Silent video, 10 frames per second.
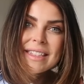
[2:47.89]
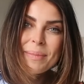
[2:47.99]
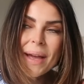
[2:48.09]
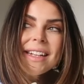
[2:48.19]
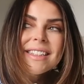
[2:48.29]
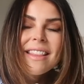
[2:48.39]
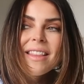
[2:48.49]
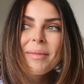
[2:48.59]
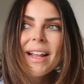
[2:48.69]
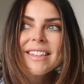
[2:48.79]
debating
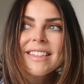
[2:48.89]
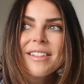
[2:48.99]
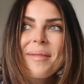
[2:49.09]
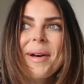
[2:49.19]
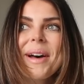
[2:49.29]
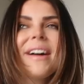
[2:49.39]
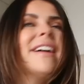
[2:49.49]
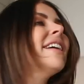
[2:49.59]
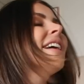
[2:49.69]
them last summer.